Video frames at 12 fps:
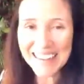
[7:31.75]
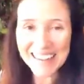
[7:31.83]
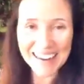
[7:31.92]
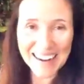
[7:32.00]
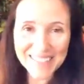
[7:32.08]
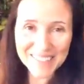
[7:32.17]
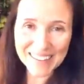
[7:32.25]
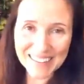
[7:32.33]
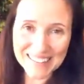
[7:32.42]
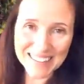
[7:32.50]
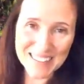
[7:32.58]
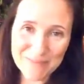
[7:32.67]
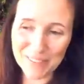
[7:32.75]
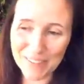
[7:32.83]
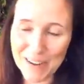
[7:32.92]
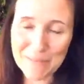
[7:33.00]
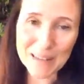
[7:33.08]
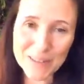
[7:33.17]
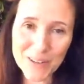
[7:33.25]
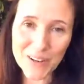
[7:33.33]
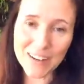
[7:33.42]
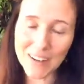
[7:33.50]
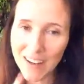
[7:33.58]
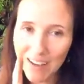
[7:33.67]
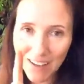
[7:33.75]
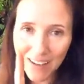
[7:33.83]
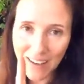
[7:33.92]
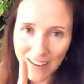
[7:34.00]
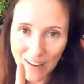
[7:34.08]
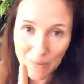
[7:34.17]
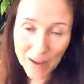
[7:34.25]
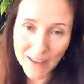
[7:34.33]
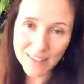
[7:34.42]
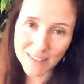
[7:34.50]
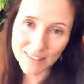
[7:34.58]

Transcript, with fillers: and I feel like such a great big dork. But